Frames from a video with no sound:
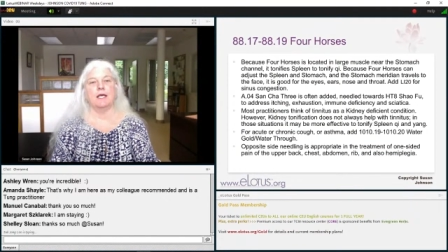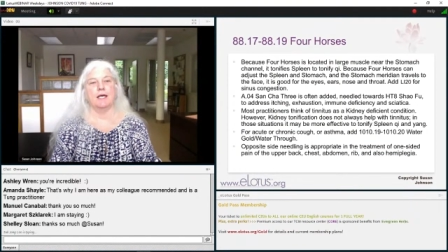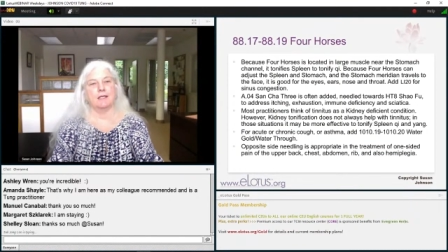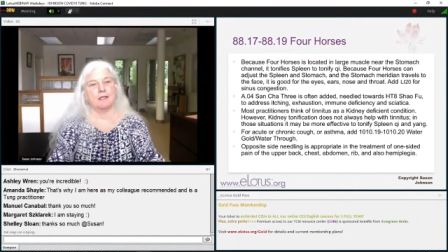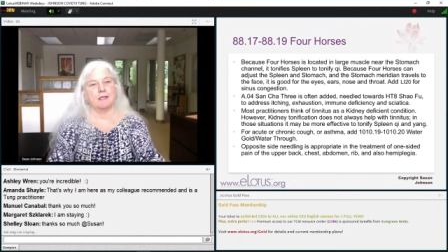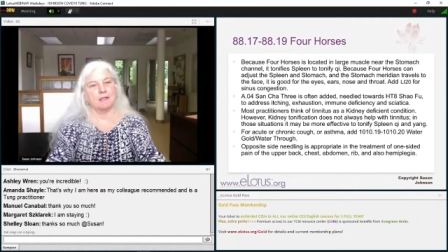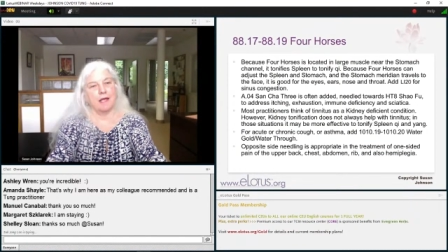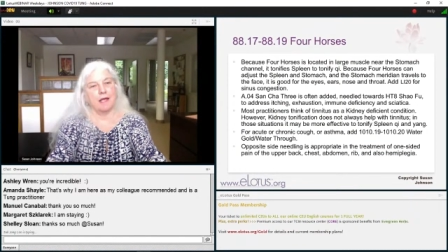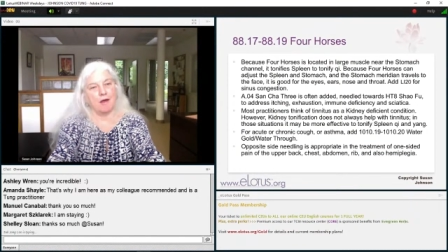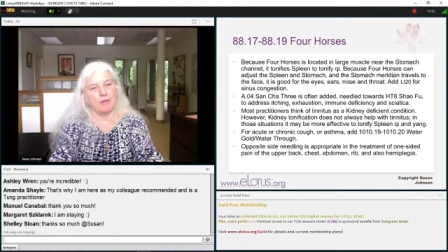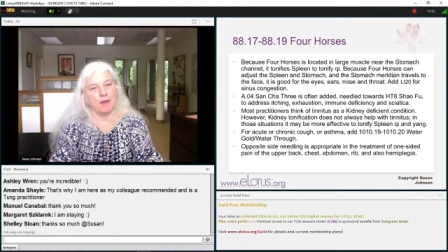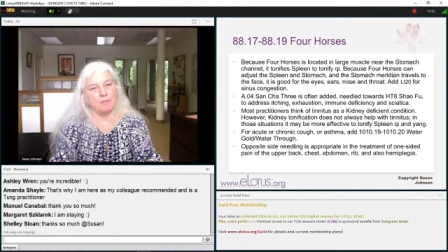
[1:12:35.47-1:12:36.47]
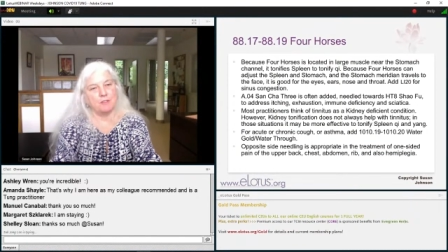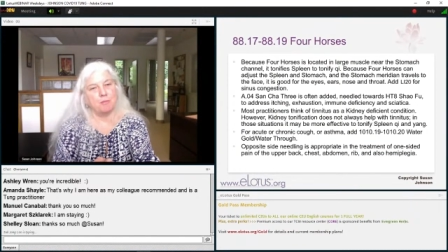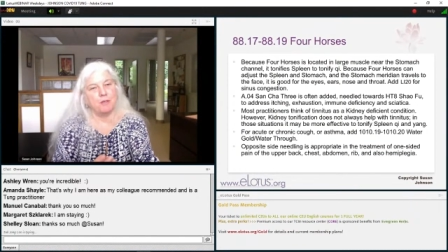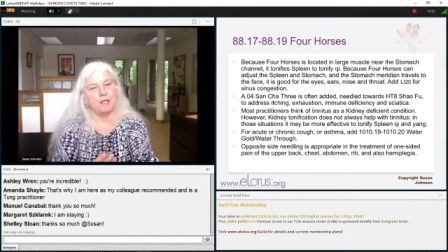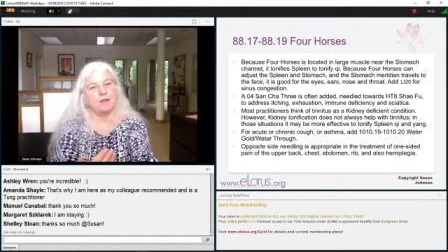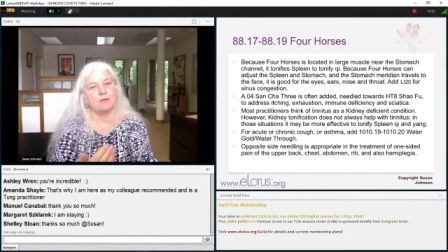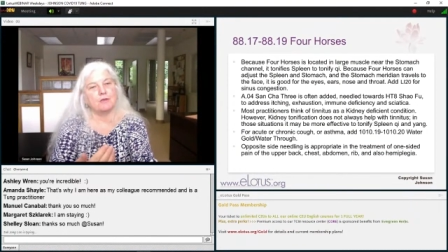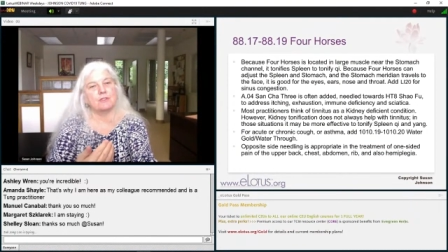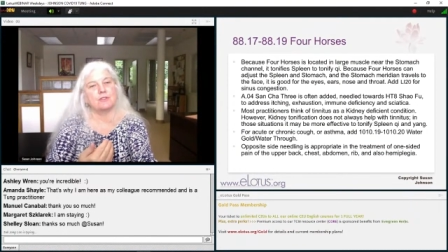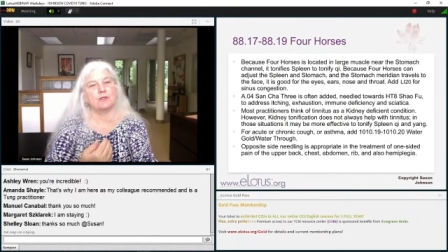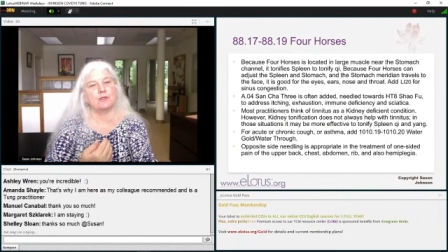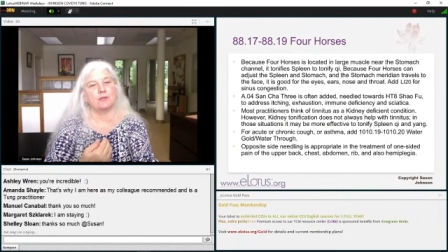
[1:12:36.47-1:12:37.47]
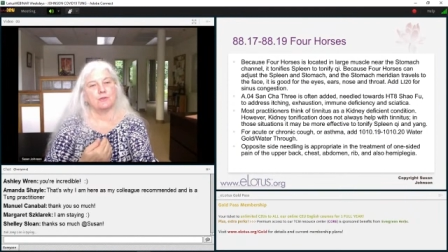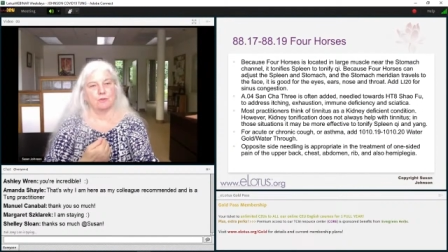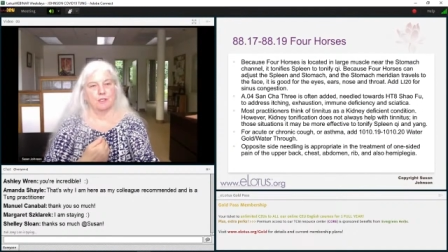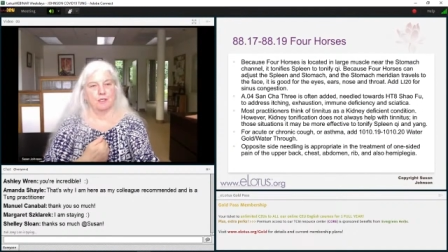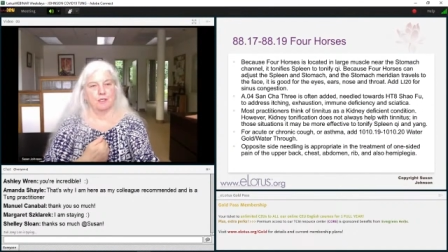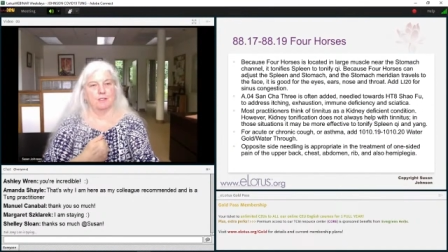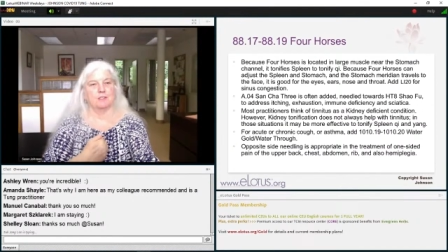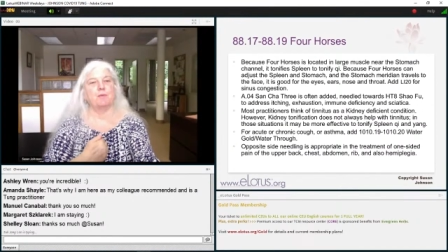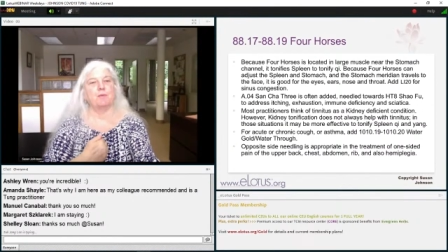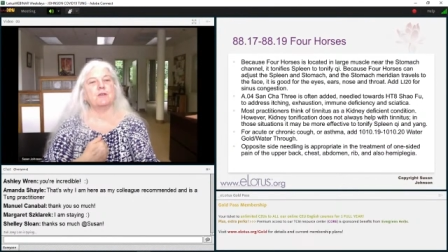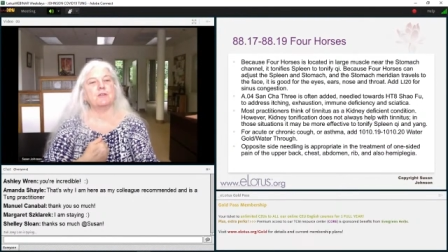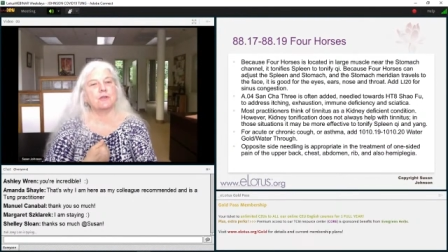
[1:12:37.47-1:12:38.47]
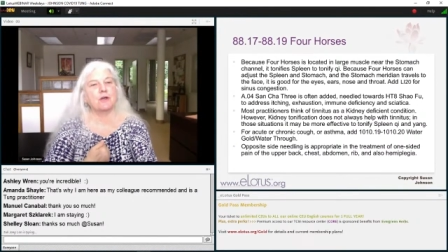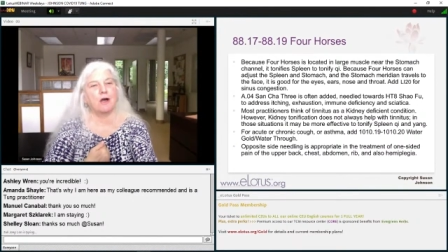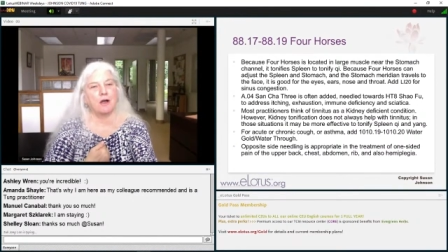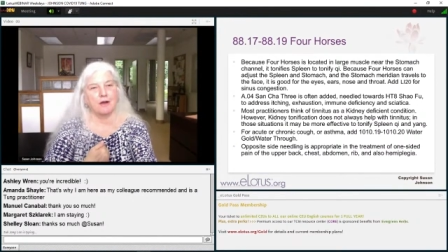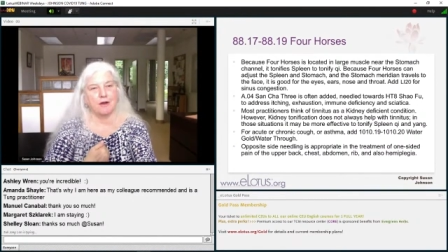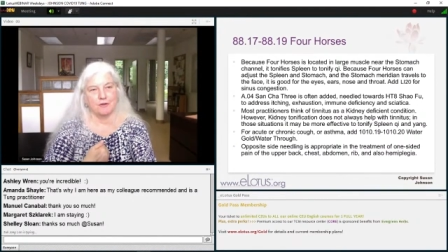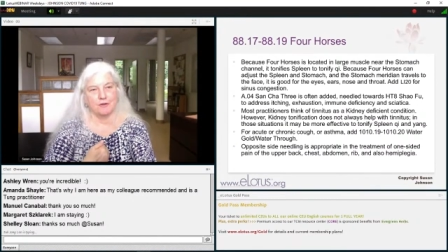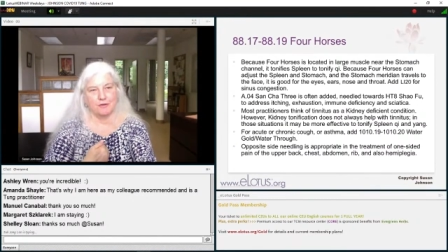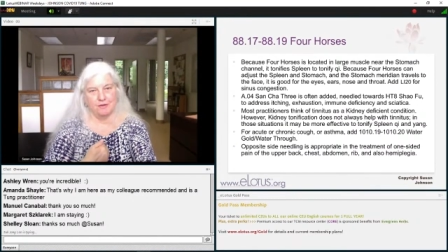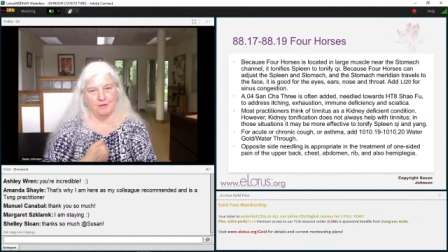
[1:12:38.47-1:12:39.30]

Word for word: and allow them to pierce you, to pierce your heart.